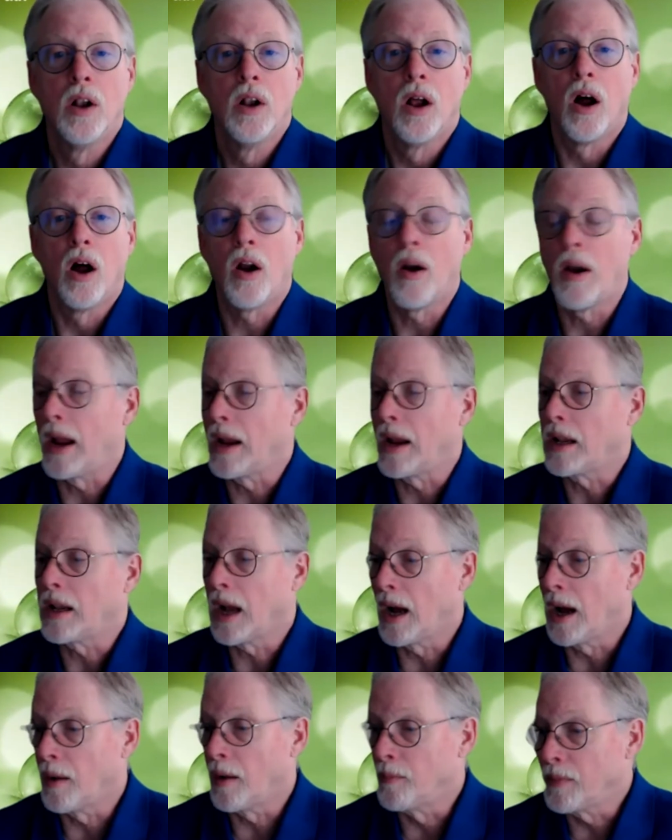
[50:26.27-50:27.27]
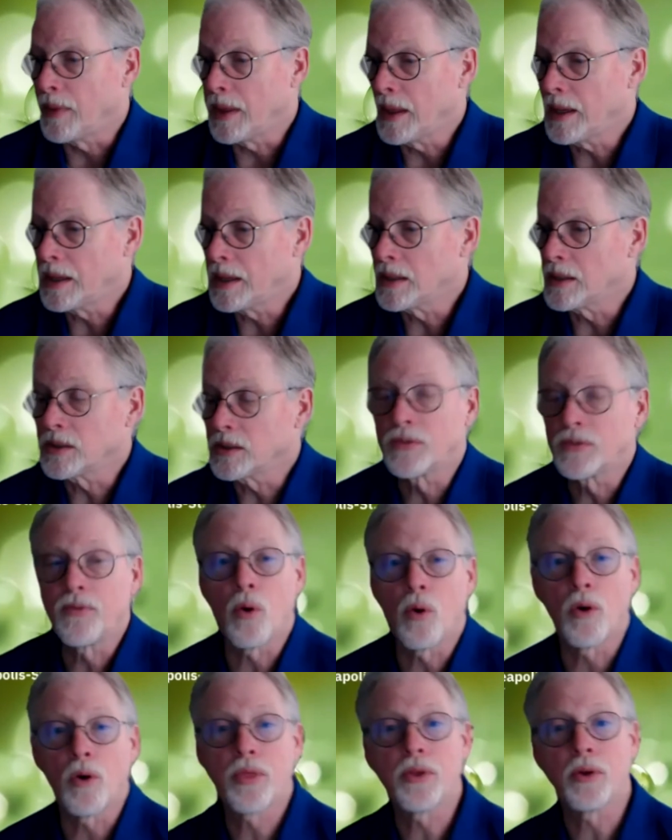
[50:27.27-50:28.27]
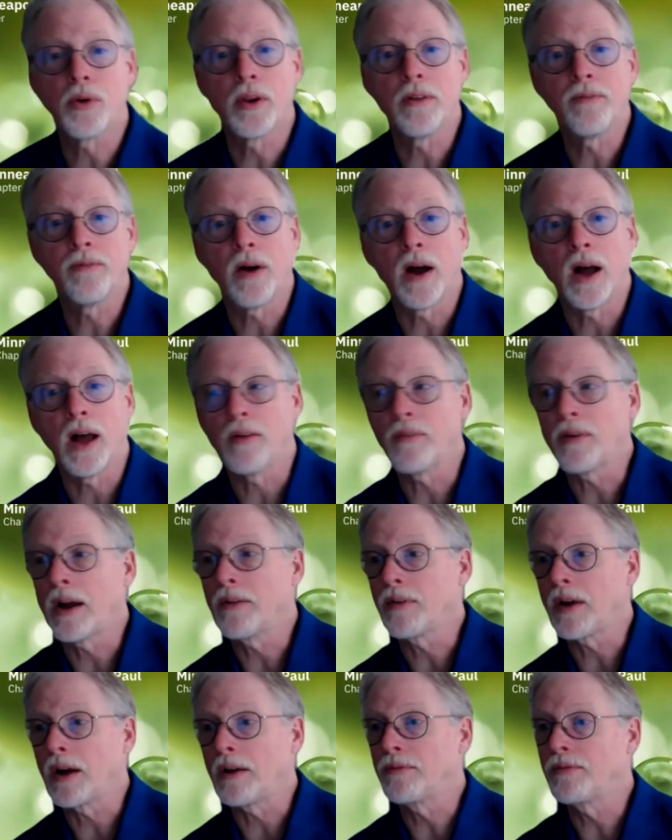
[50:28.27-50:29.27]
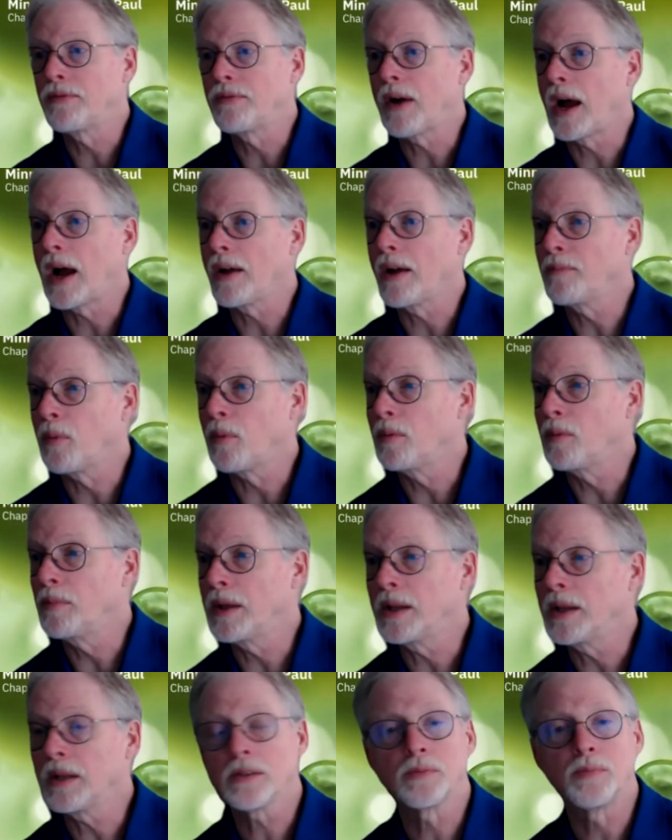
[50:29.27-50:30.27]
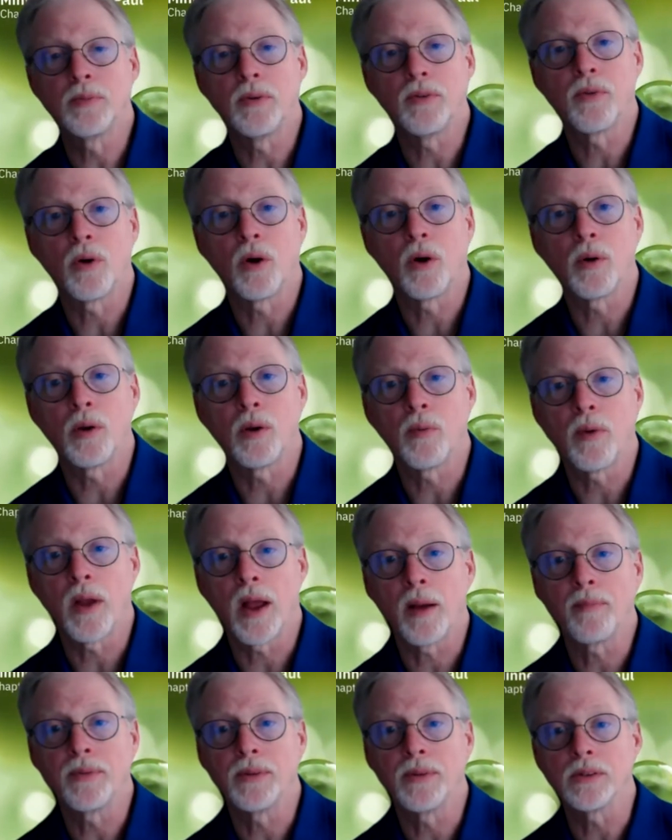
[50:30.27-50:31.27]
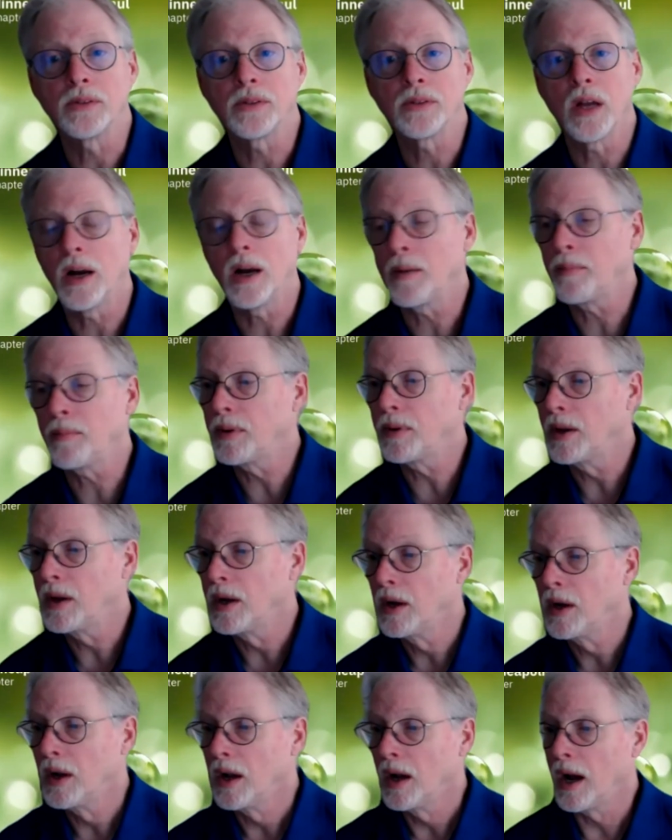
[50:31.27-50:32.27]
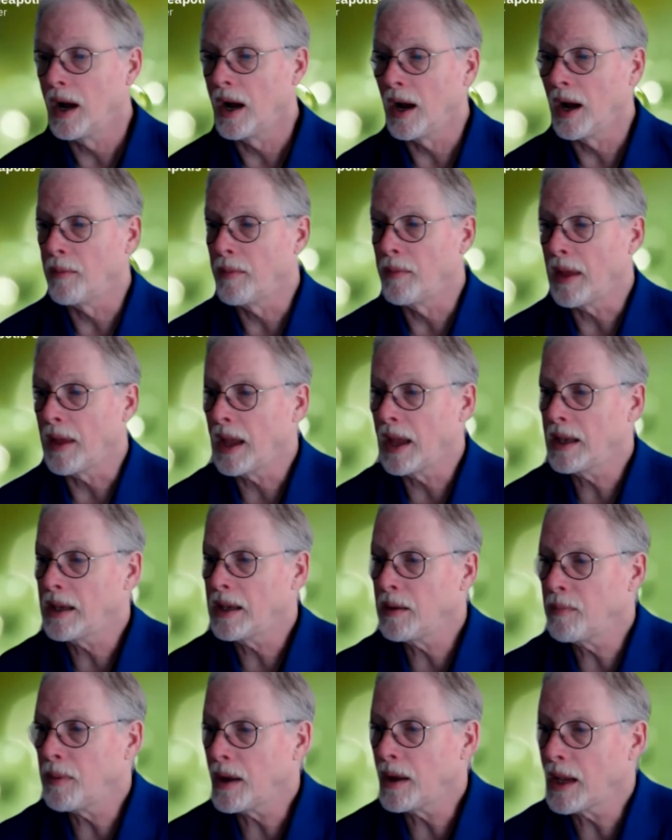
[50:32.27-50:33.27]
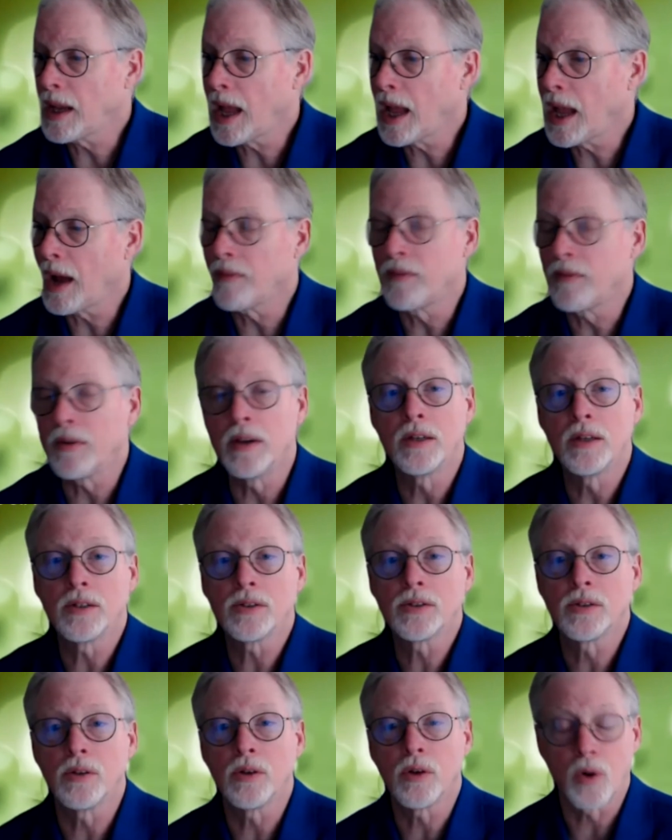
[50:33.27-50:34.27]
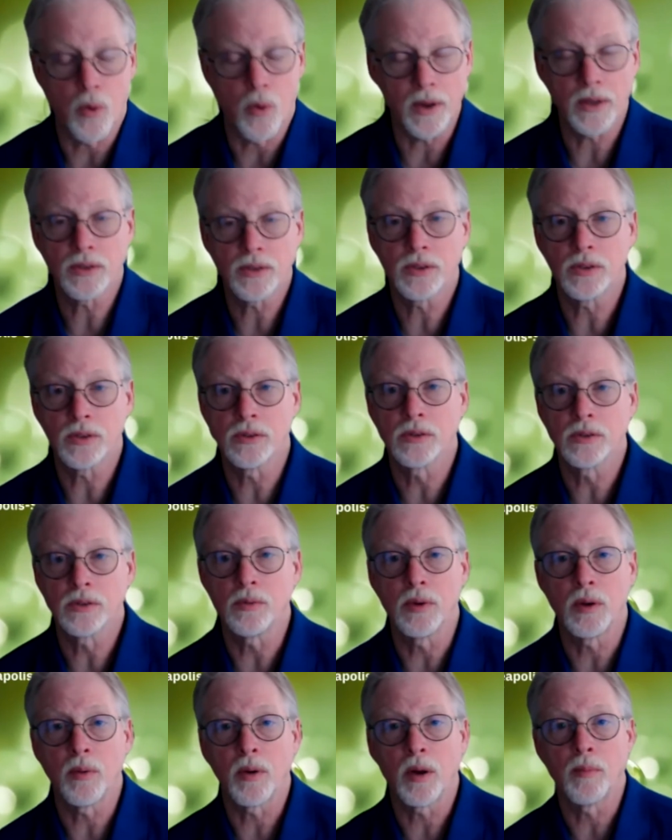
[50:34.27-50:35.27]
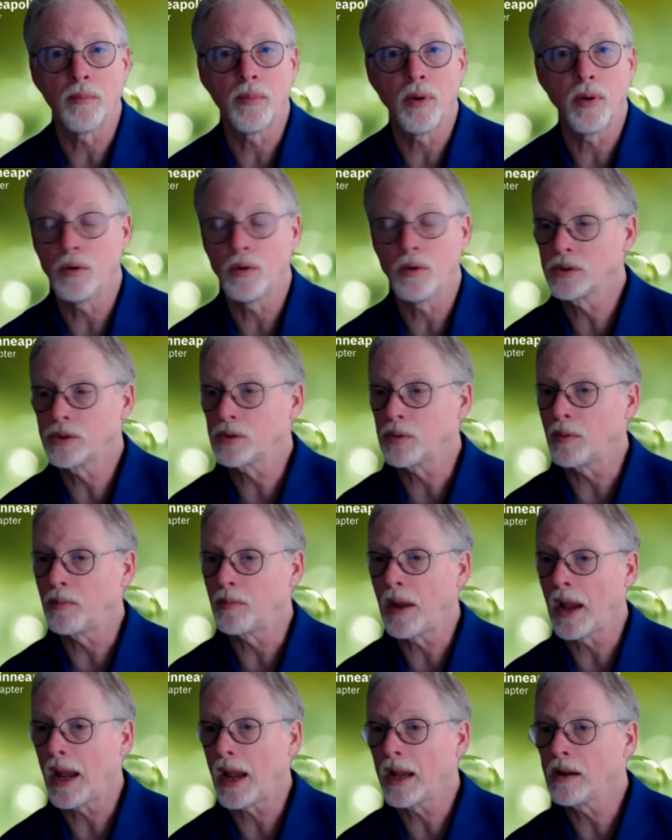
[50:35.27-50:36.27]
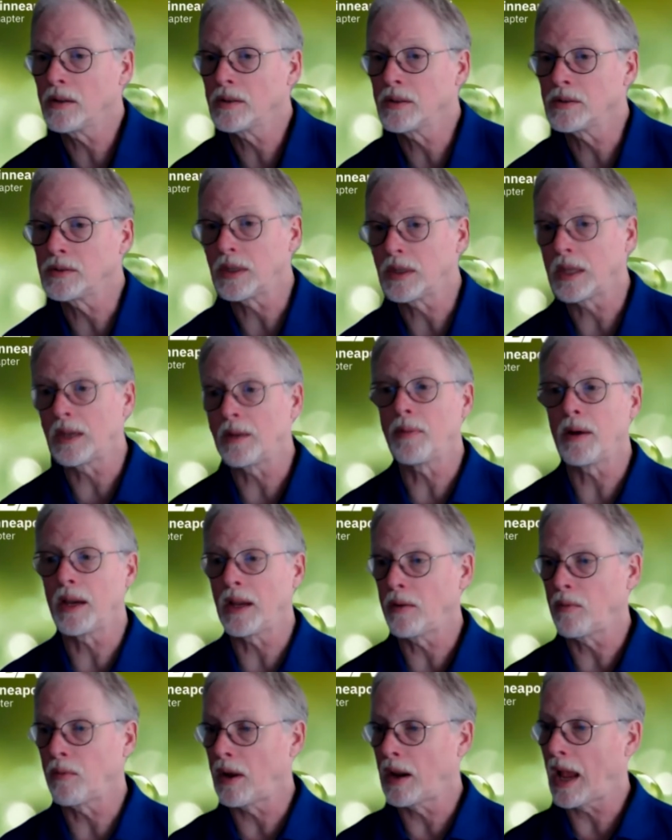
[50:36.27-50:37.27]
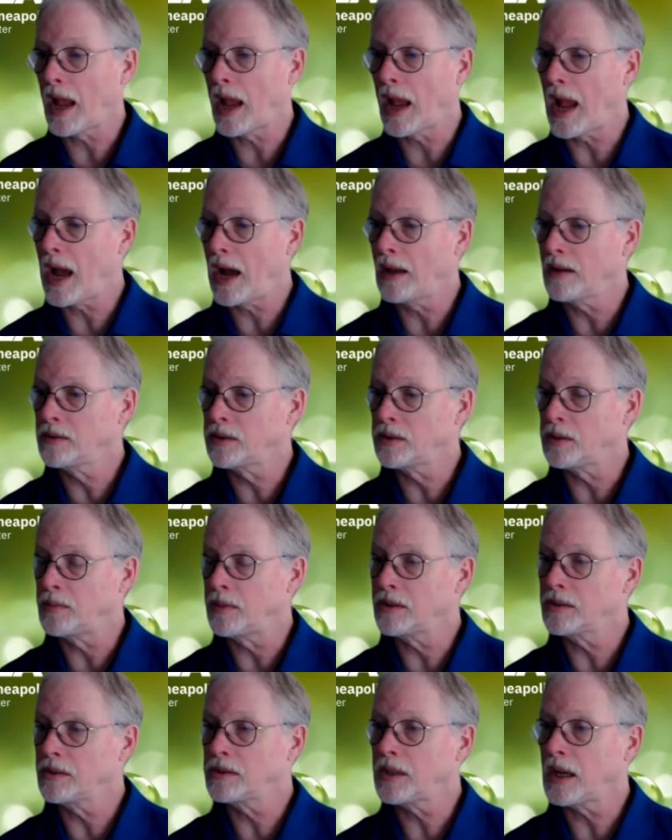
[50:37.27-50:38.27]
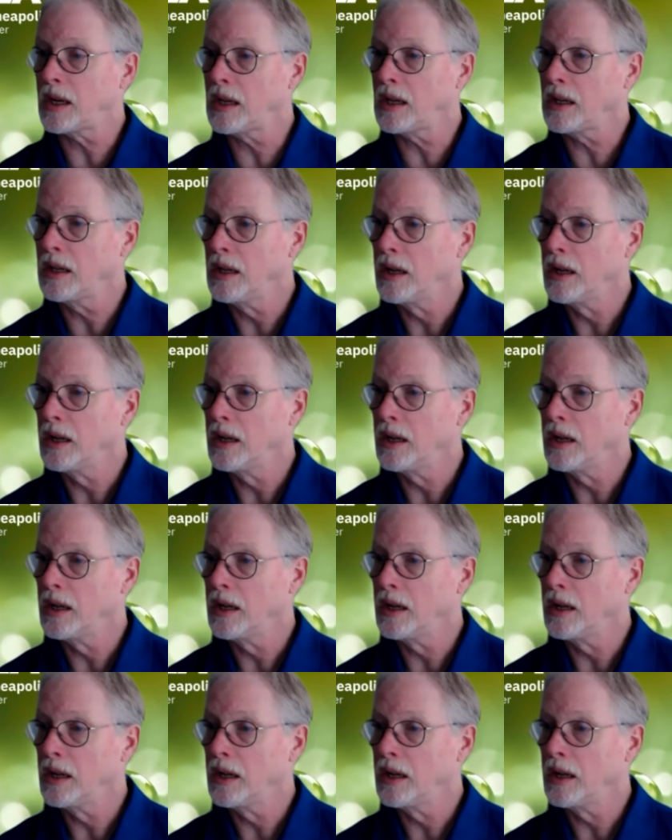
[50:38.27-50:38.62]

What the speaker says: All right, it is 4:35. I've got 5 more minutes before we wrap this up. Anybody have additional questions that we want to pose for a panel? Does anybody want to add some insight?